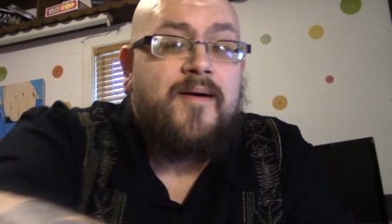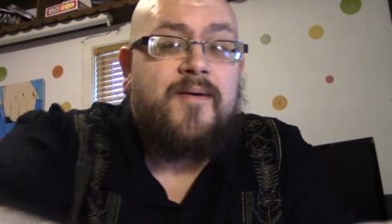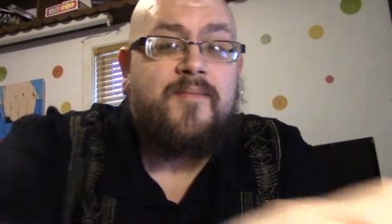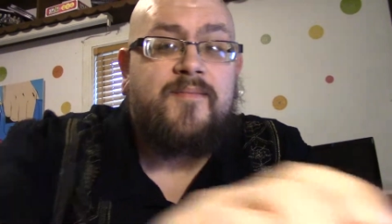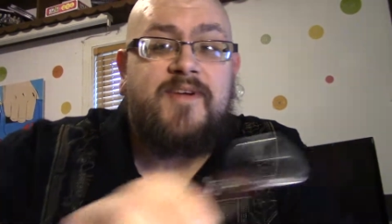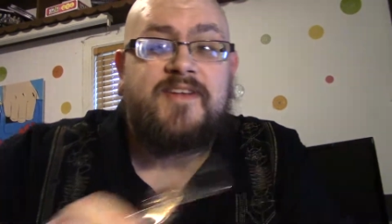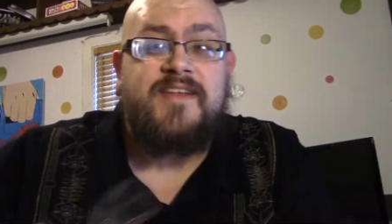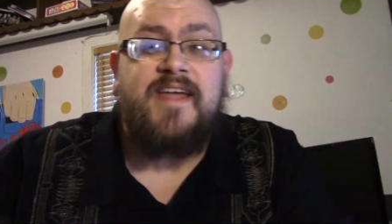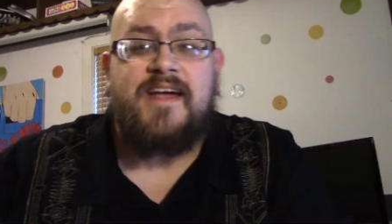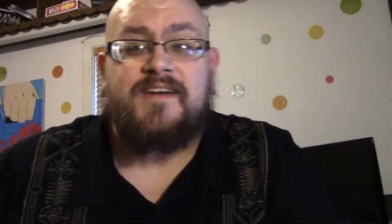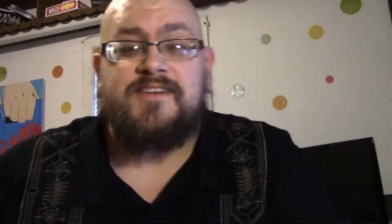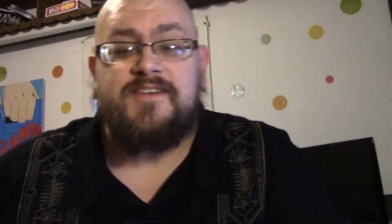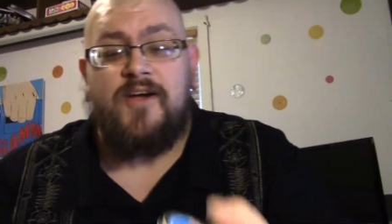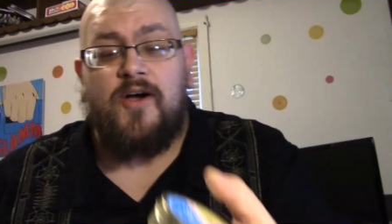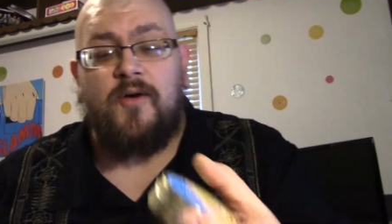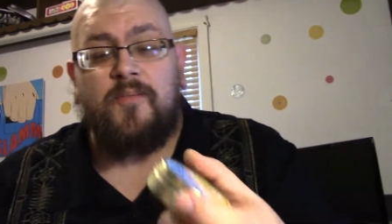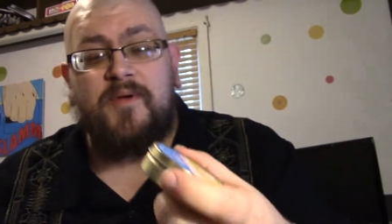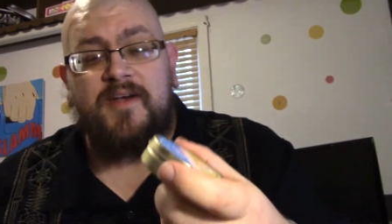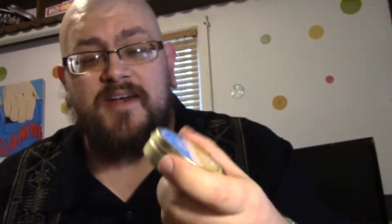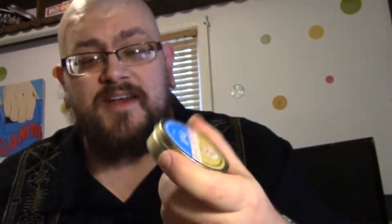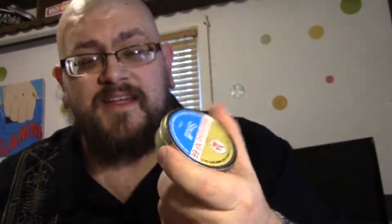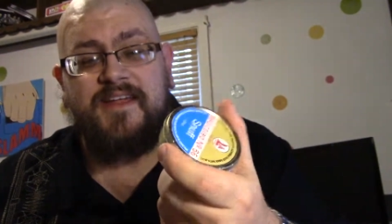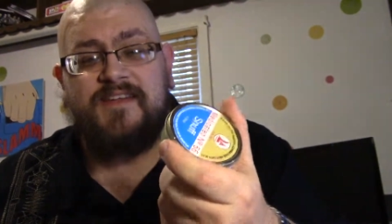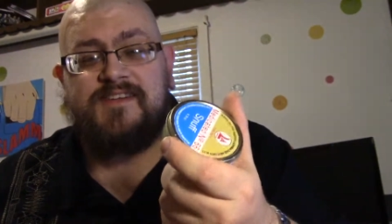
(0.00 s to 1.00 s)
But to actually
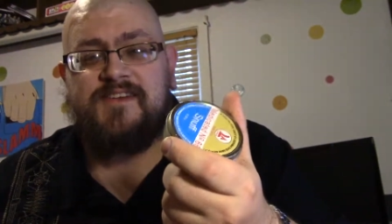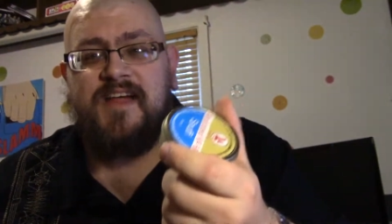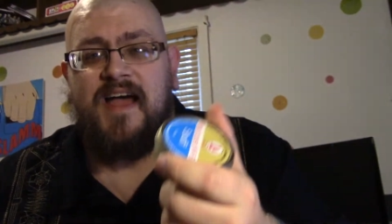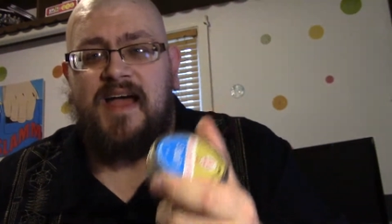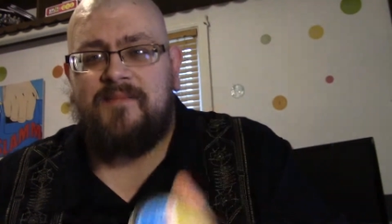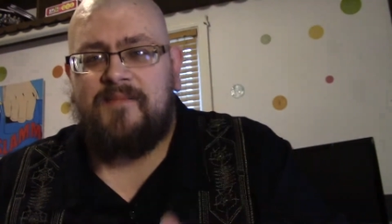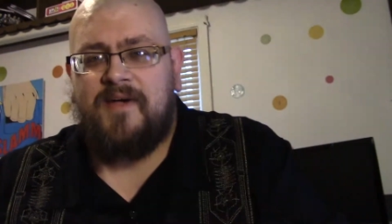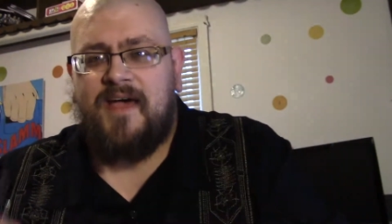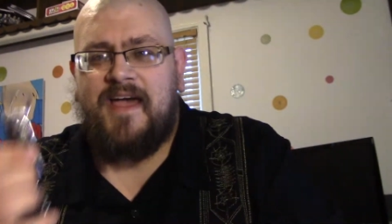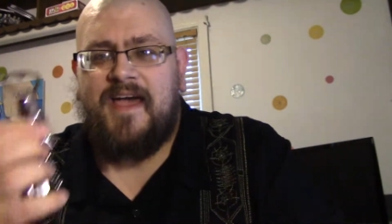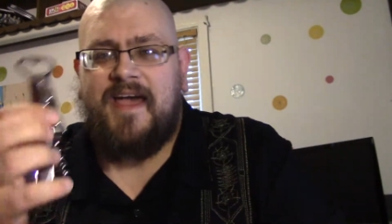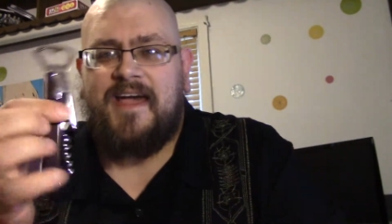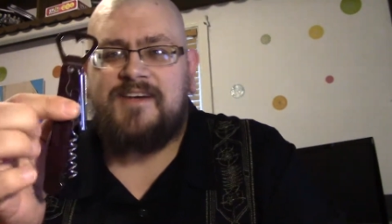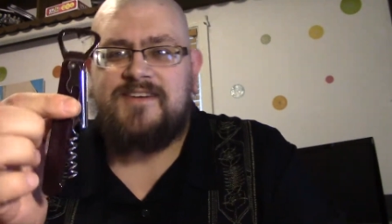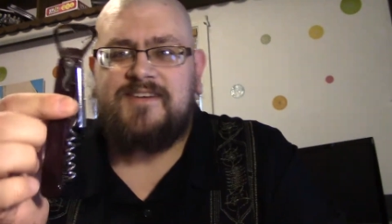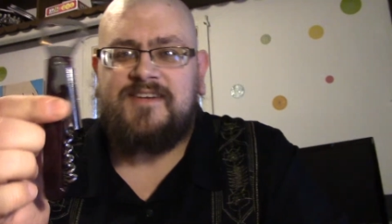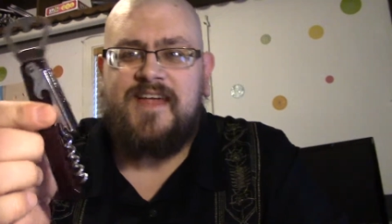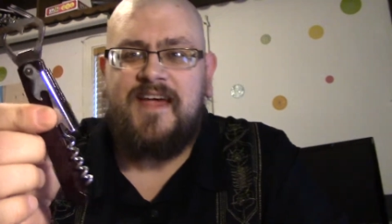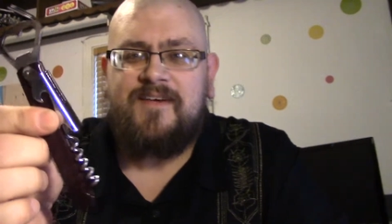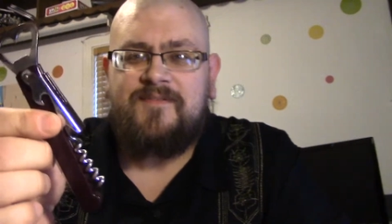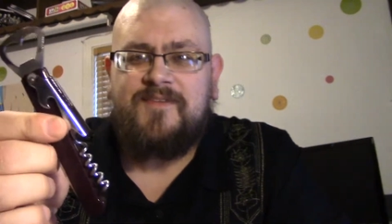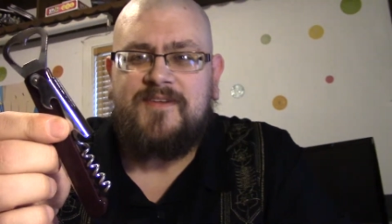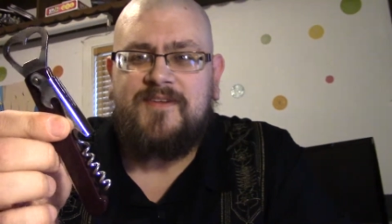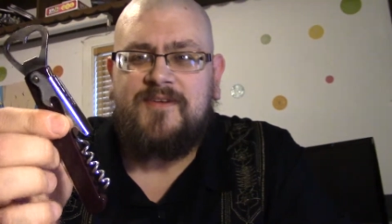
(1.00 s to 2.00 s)
open it each time, I actually
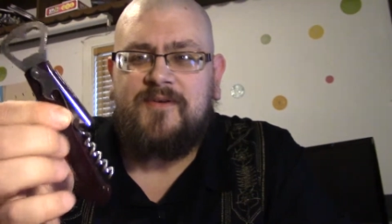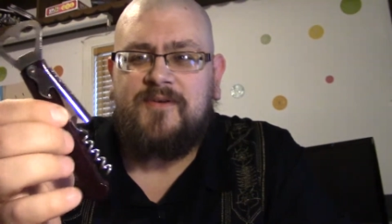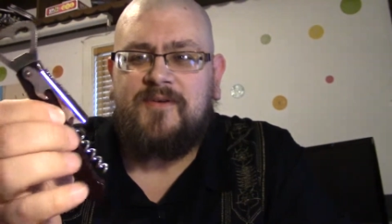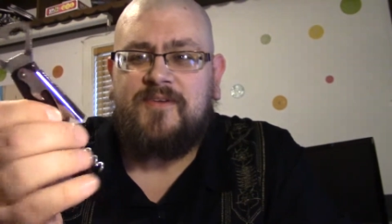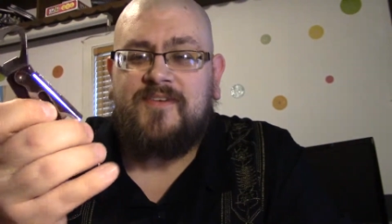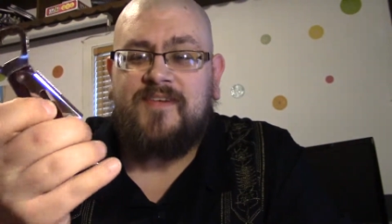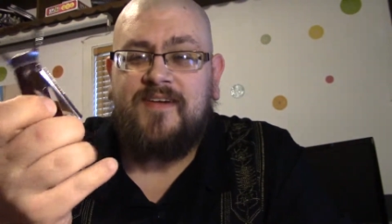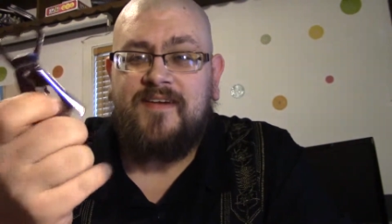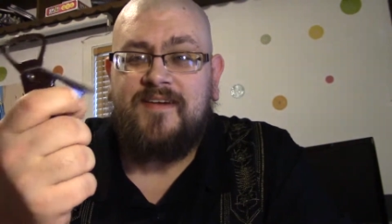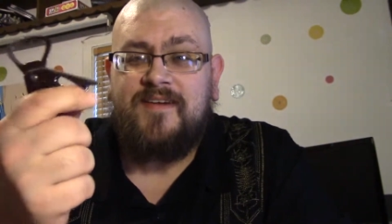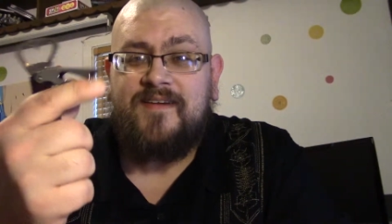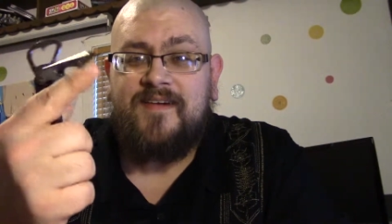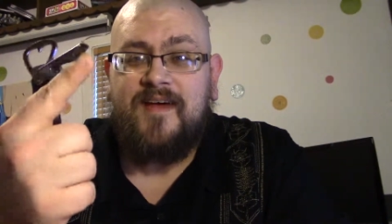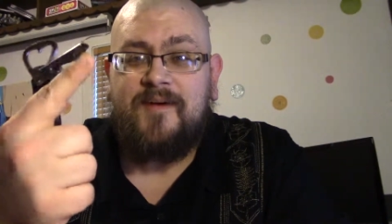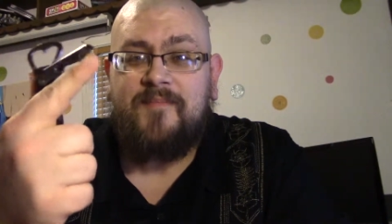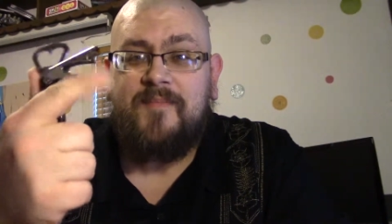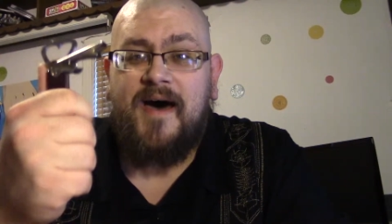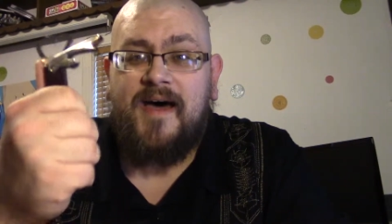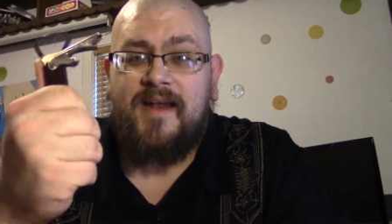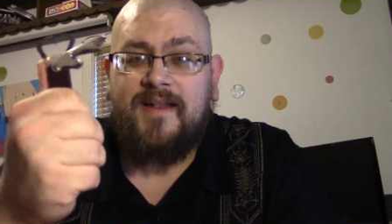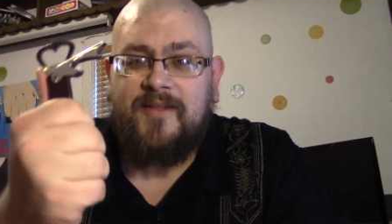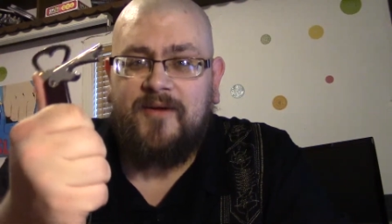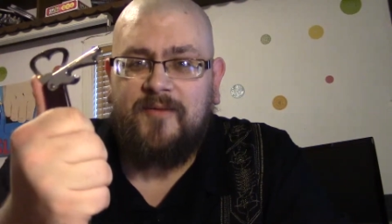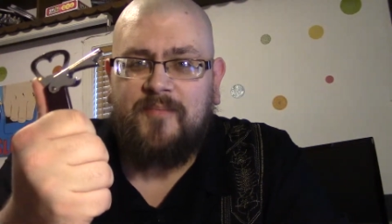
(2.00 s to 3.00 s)
have to use a
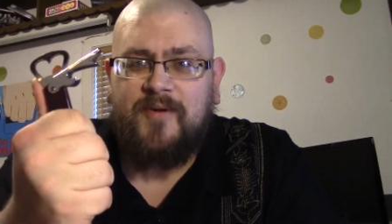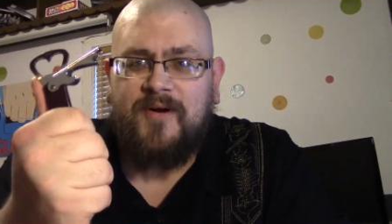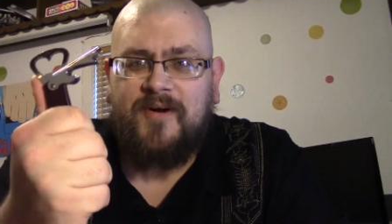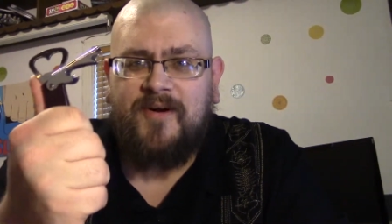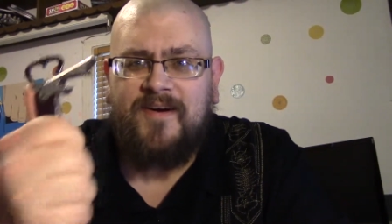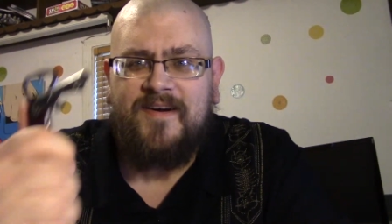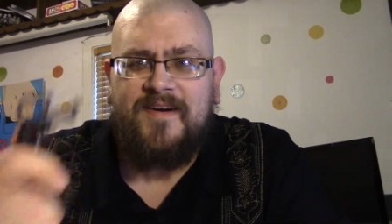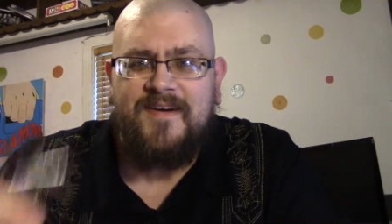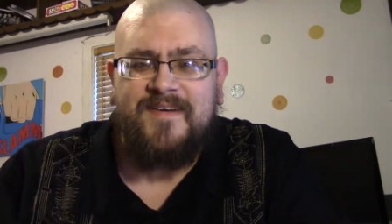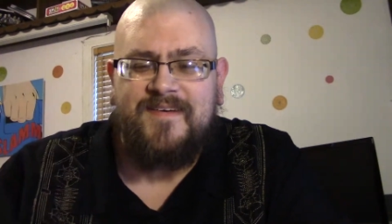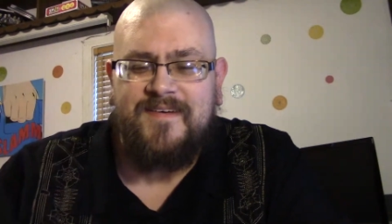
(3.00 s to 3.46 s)
bottle opener